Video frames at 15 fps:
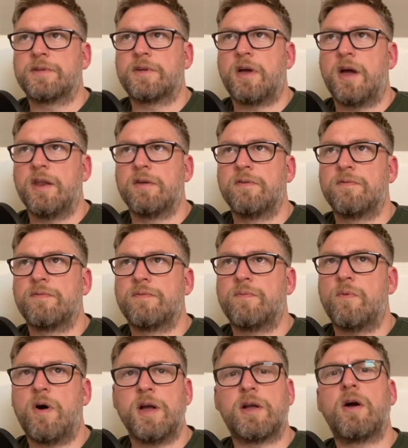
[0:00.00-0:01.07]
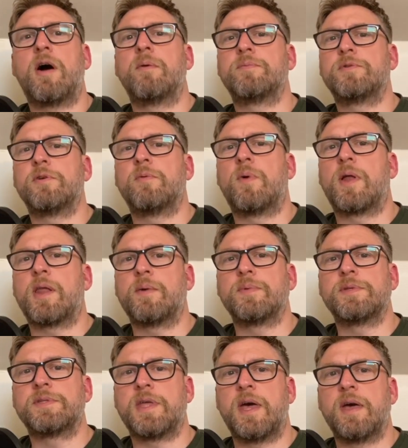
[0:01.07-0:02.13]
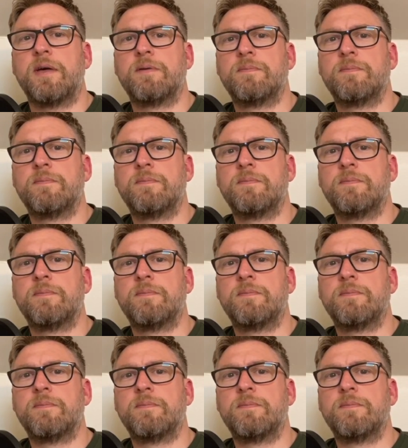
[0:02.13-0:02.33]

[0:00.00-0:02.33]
kind of what I got up to while I was there.